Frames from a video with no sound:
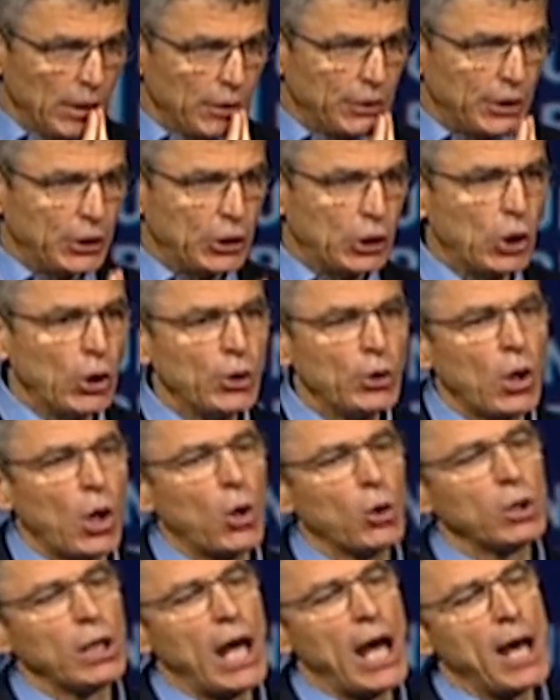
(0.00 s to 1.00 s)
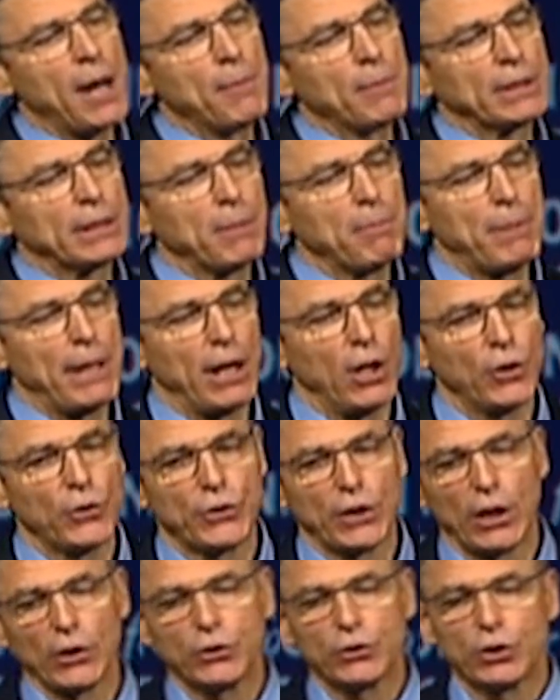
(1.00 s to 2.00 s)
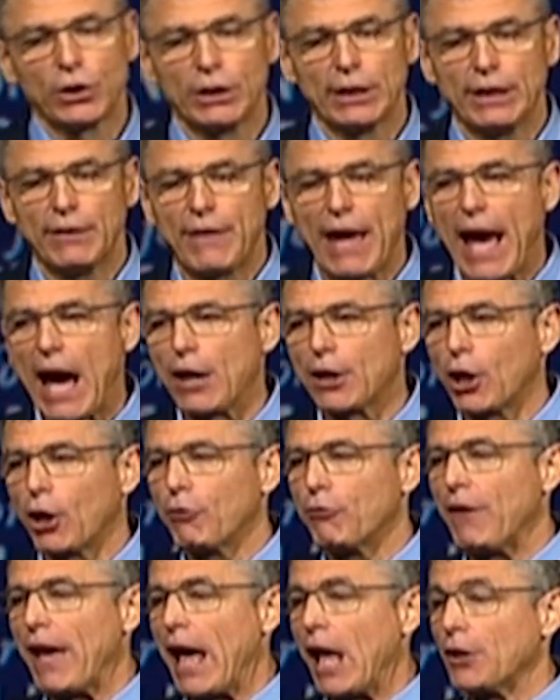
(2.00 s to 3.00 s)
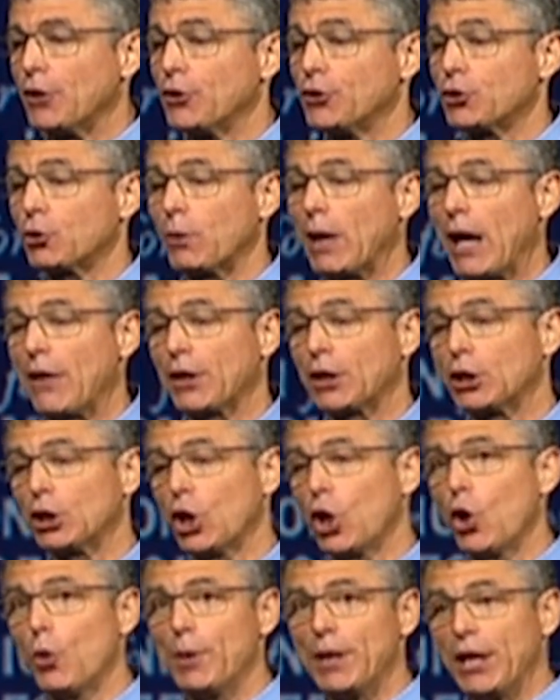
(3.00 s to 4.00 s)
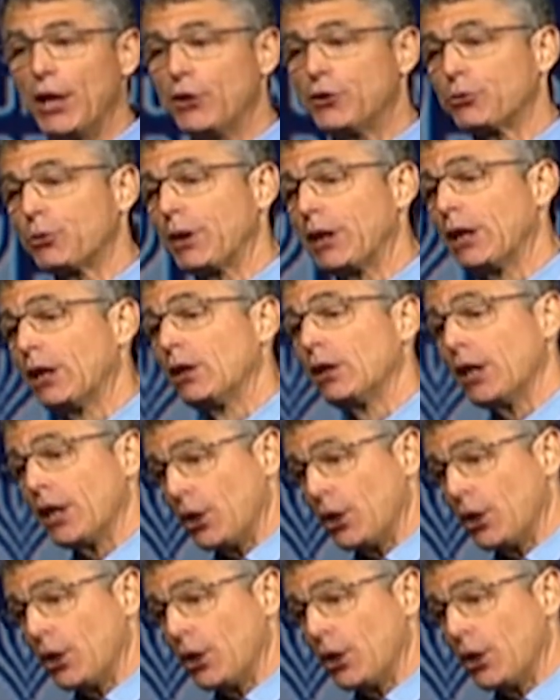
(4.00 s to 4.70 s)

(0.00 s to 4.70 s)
Tikkun Olam compels us to live out our values around the globe in Israel,